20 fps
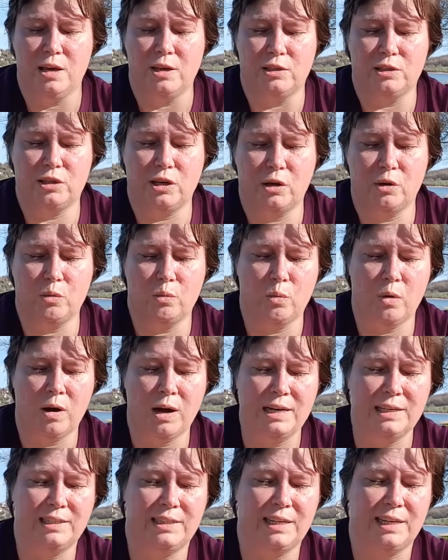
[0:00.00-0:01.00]
So
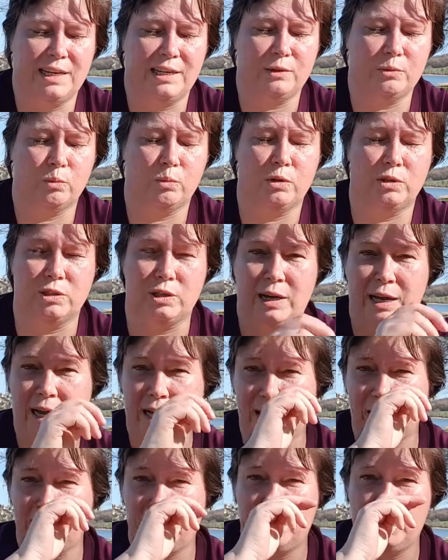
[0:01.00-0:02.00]
what I did was I
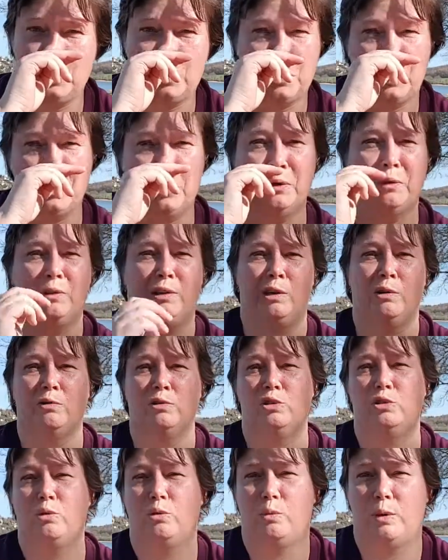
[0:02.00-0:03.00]
had a look on the
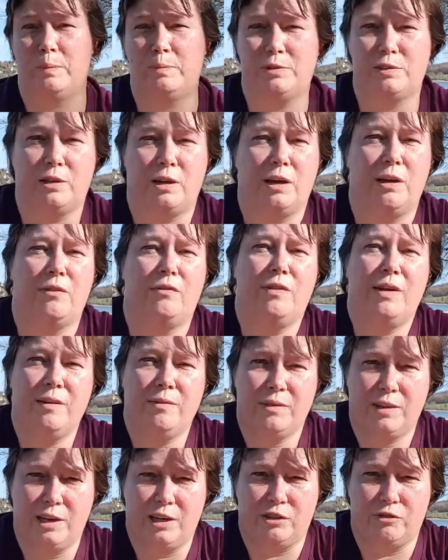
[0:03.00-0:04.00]
Auchan website, I
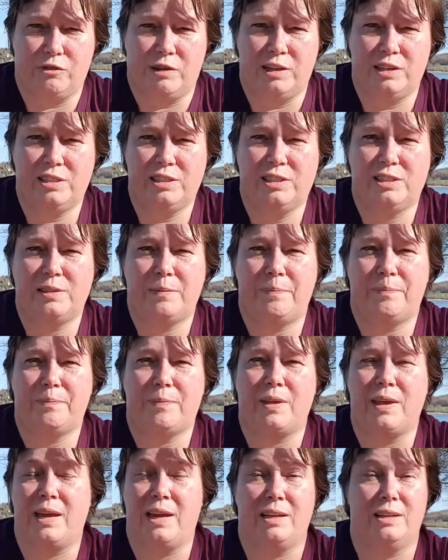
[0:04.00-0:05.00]
found the address
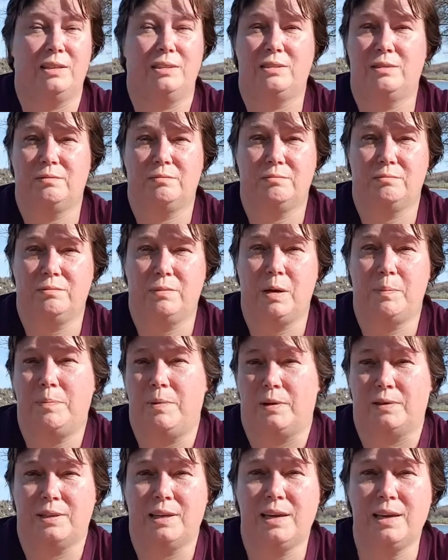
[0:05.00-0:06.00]
and I
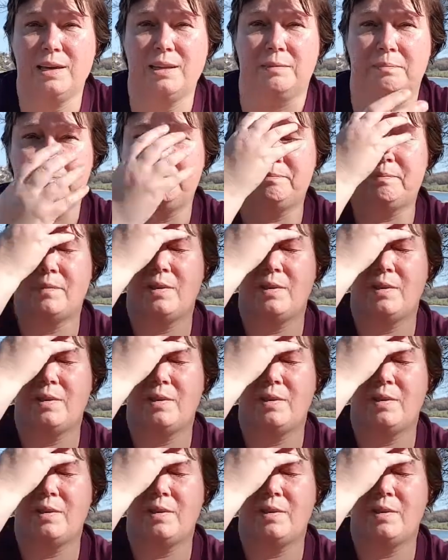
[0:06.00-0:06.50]
plugged that in.